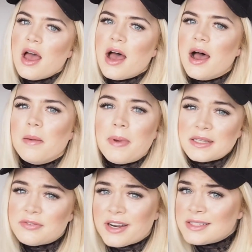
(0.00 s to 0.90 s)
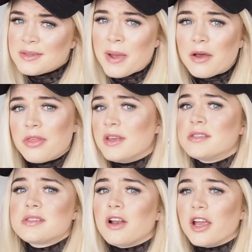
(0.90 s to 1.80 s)
best friends about
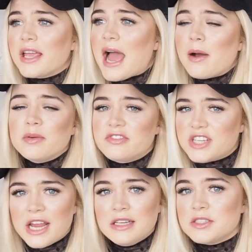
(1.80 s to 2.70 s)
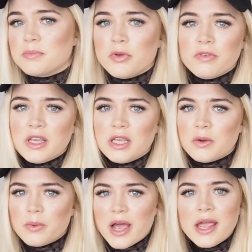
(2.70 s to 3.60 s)
this, like how I've changed moving
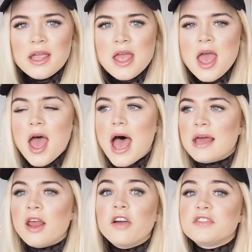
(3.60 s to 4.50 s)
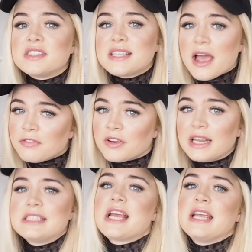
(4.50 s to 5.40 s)
away, and I've
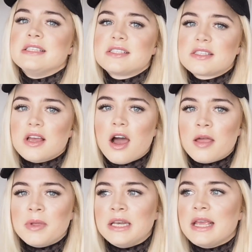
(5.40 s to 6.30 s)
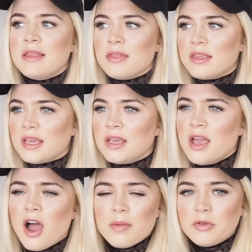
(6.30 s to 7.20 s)
definitely changed. I mean,
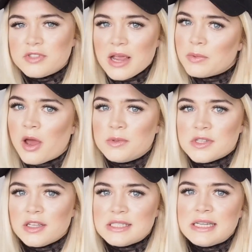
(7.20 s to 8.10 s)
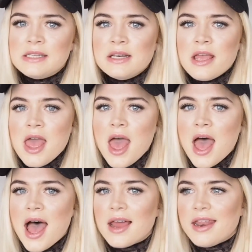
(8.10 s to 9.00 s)
I moved here when I was 19
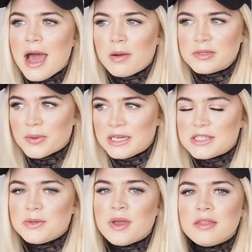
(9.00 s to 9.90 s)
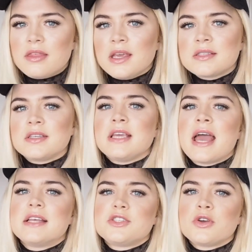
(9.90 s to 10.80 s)
and now I'm 22, and these are
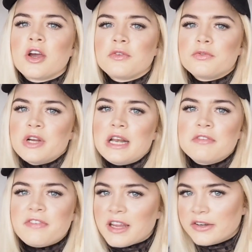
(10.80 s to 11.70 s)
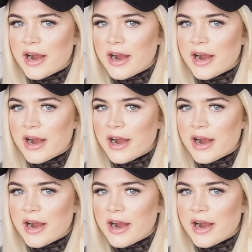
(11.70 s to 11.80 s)
years you kind of really figure